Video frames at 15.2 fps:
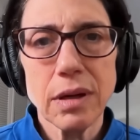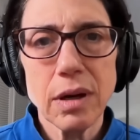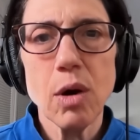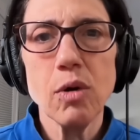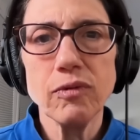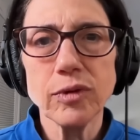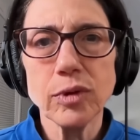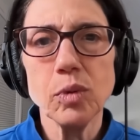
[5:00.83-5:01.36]

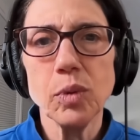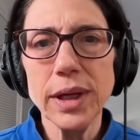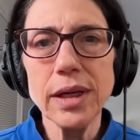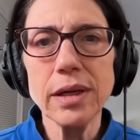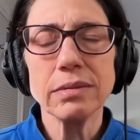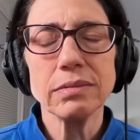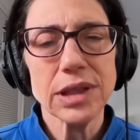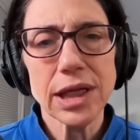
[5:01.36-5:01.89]
over a
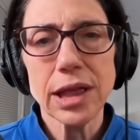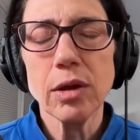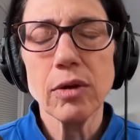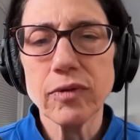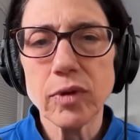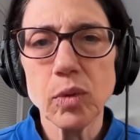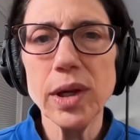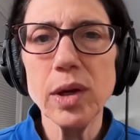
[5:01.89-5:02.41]
week, a little
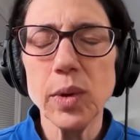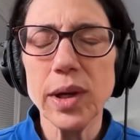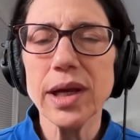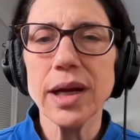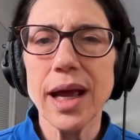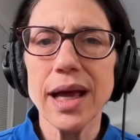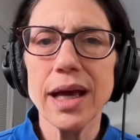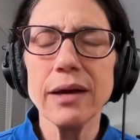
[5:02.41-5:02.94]
over a week
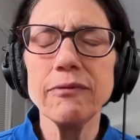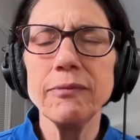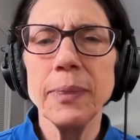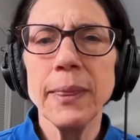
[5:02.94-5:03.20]
and a half,